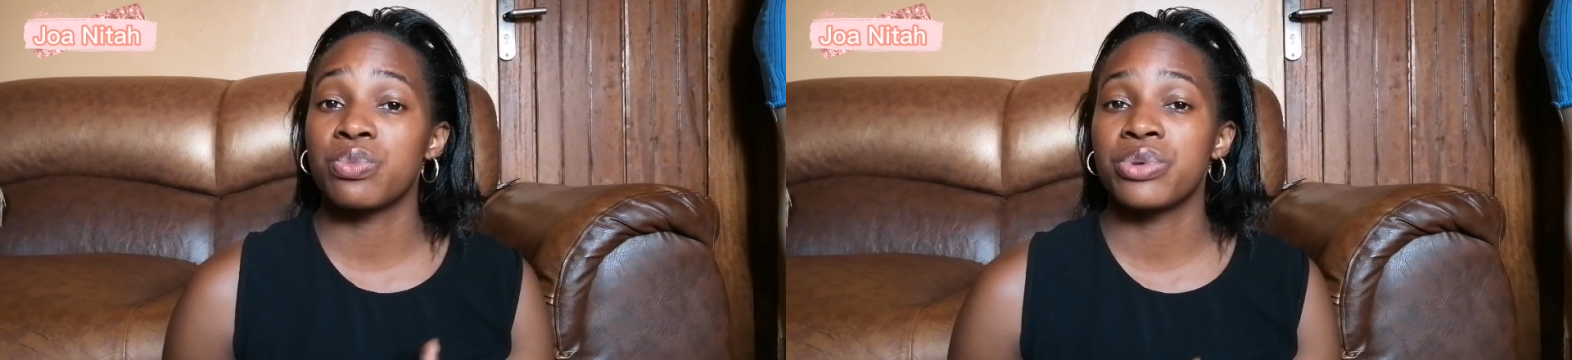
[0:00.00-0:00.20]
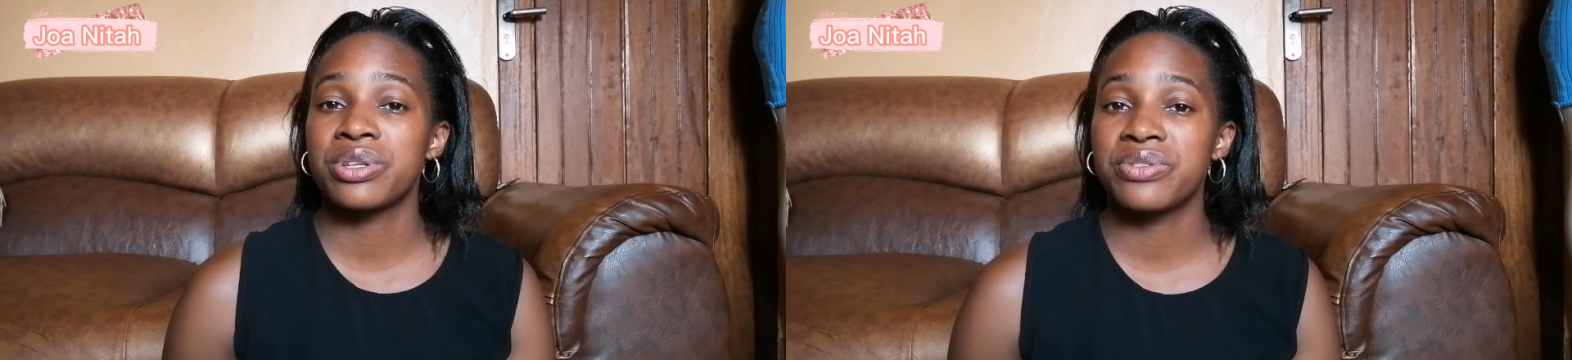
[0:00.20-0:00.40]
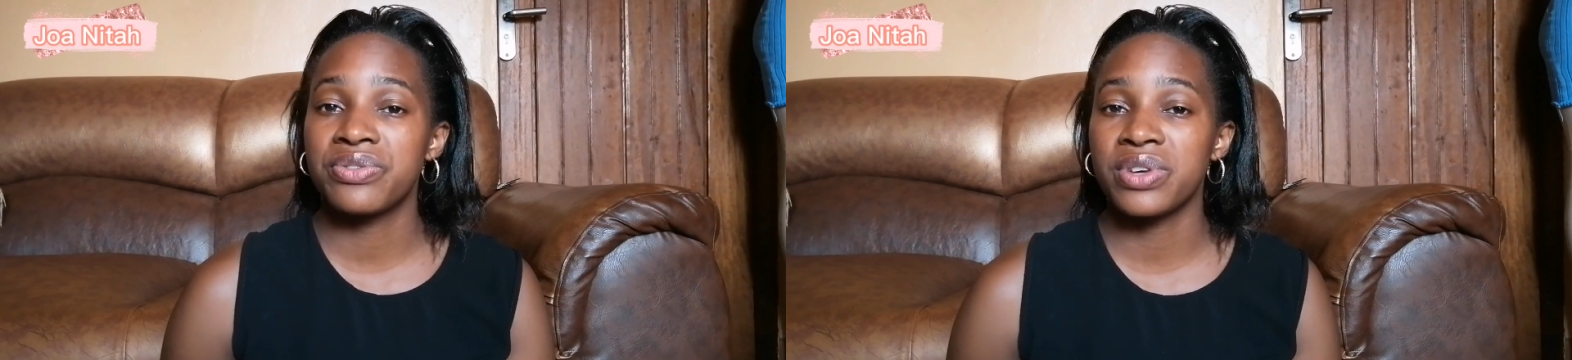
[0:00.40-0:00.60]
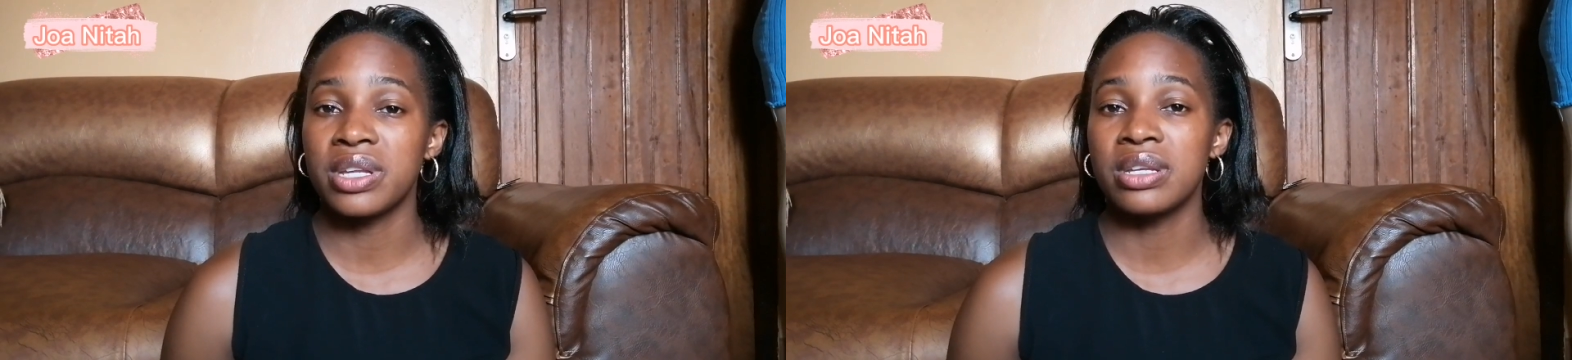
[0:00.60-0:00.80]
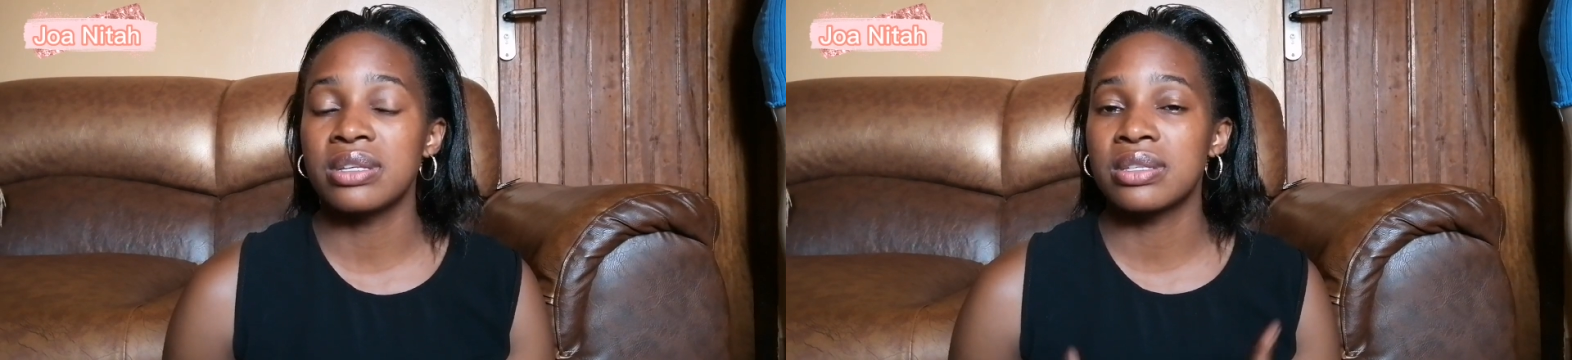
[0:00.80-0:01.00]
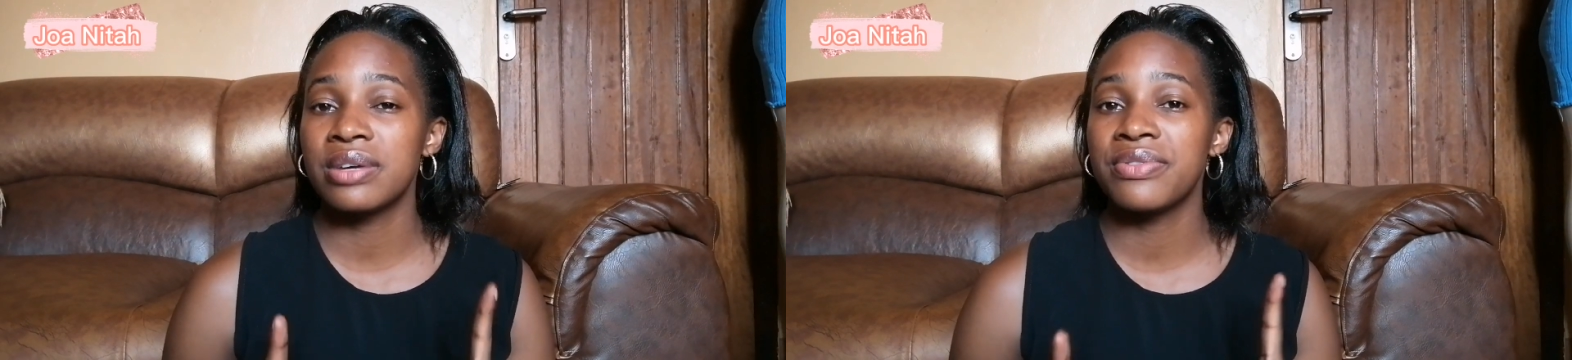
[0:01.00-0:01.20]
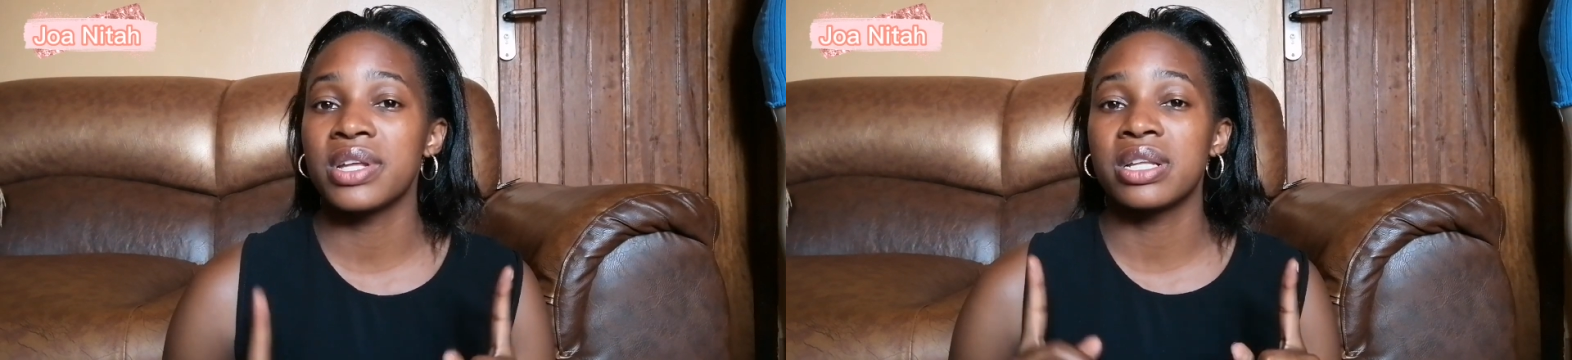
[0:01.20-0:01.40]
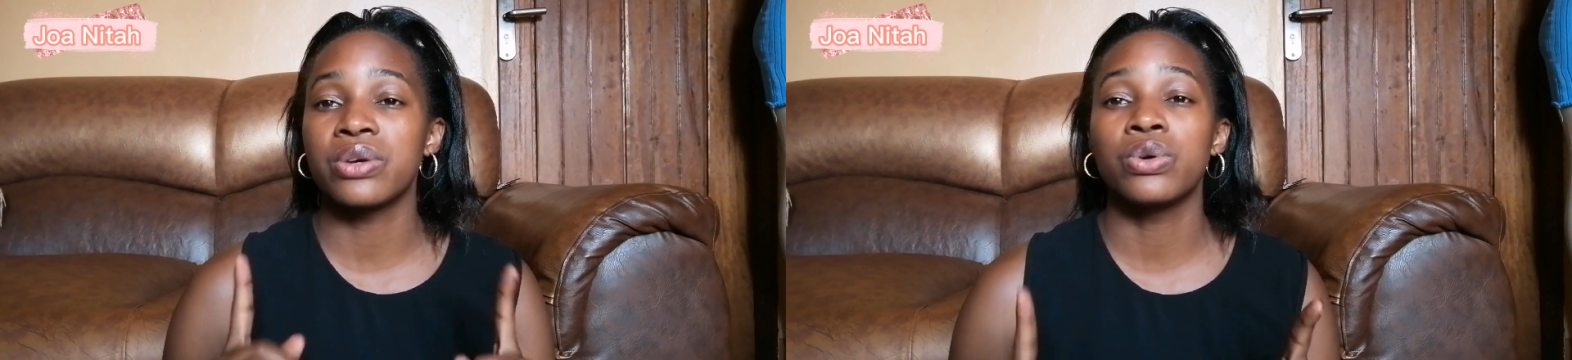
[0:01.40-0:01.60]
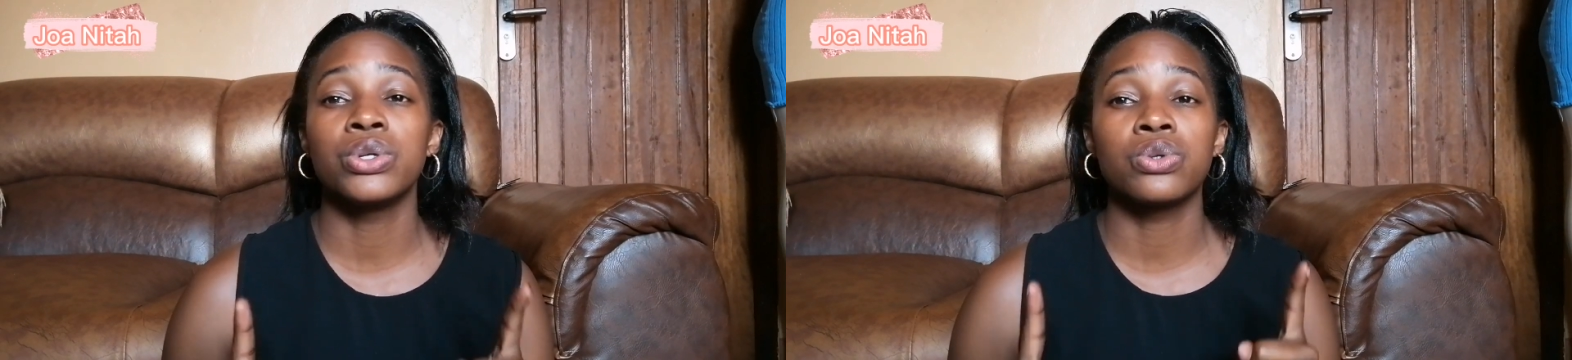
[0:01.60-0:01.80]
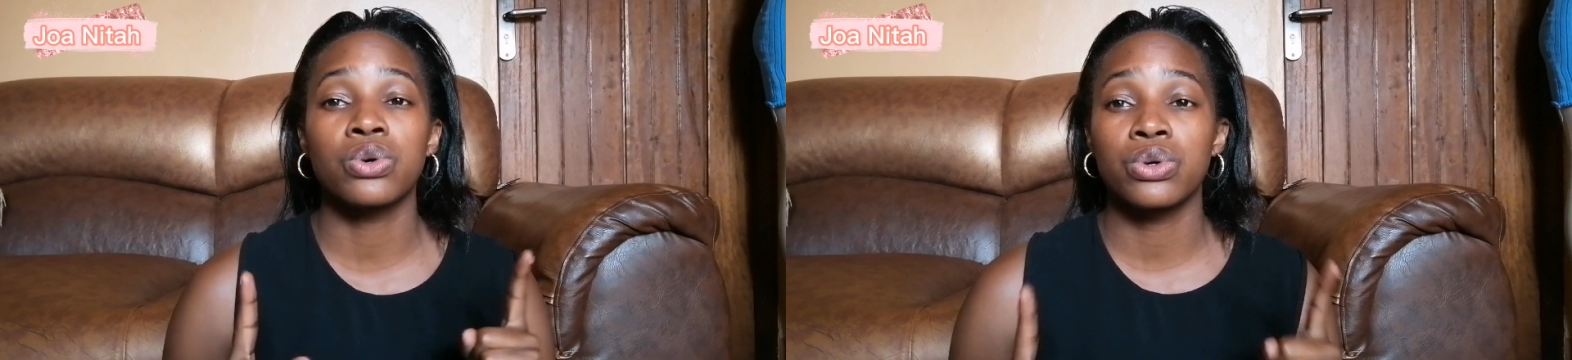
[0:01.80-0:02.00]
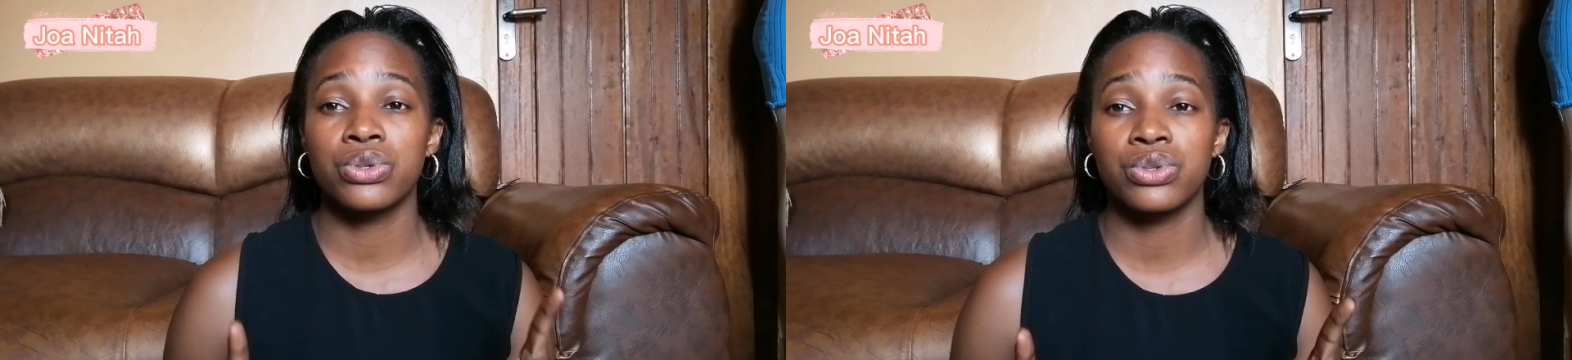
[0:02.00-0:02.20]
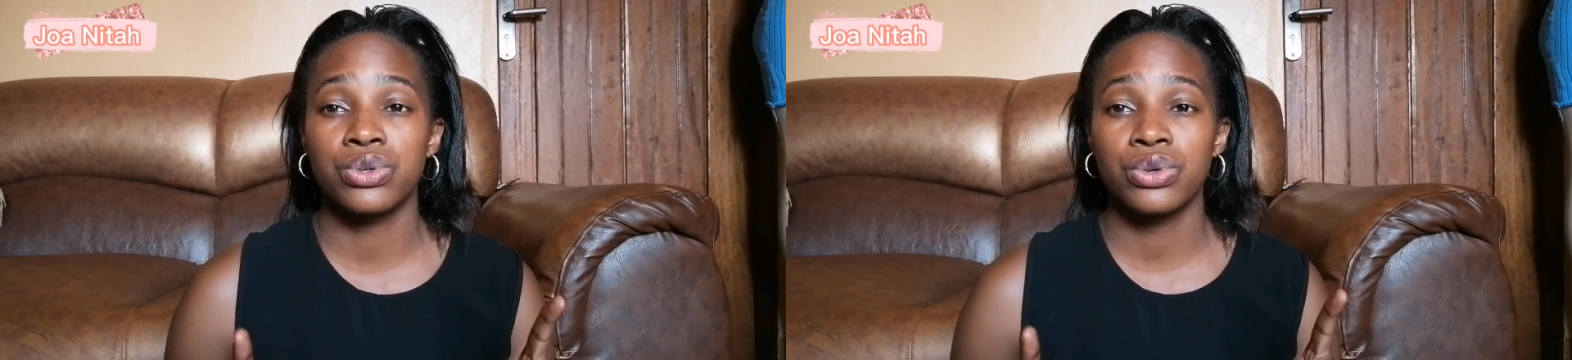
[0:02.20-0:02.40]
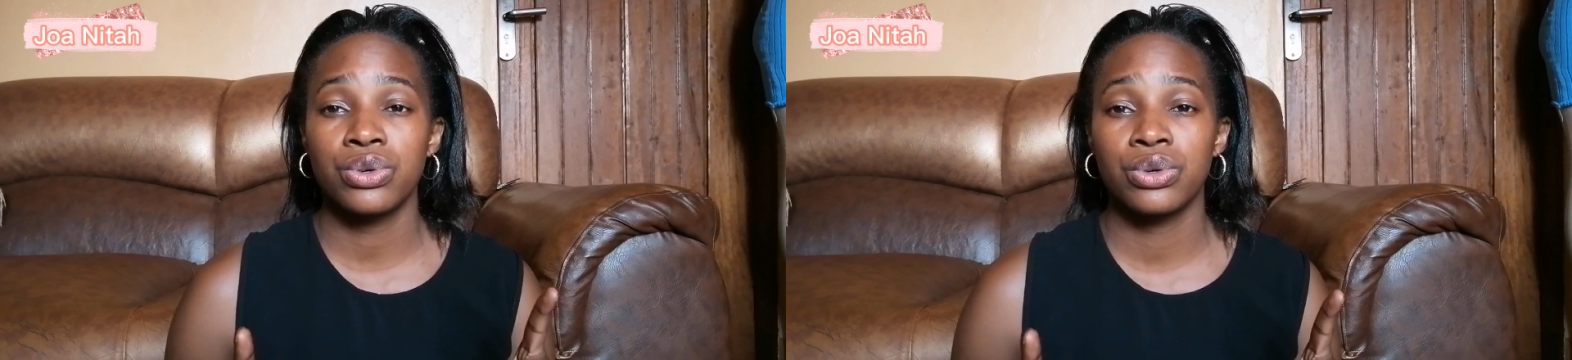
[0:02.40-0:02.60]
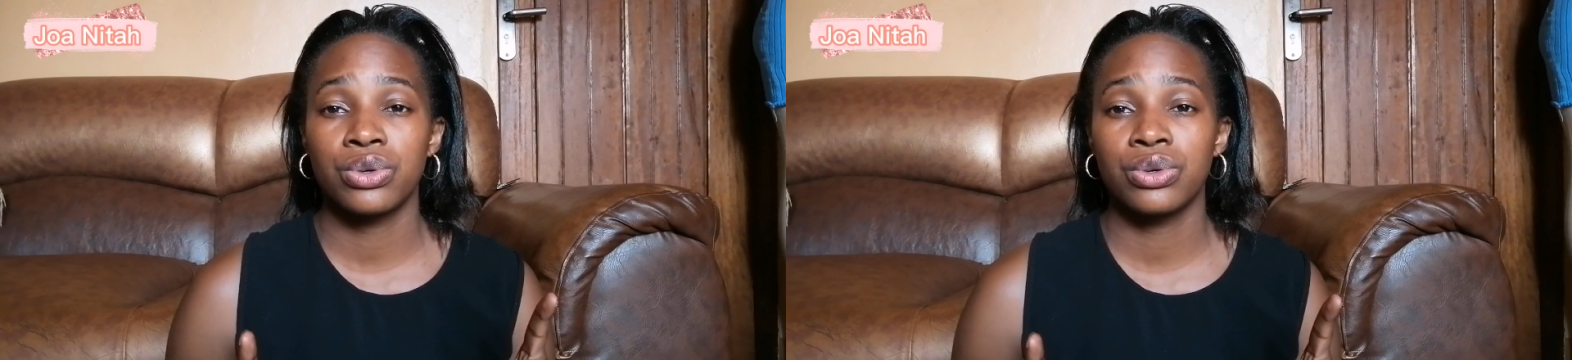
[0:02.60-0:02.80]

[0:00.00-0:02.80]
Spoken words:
to breastfeed is definitely going to cause you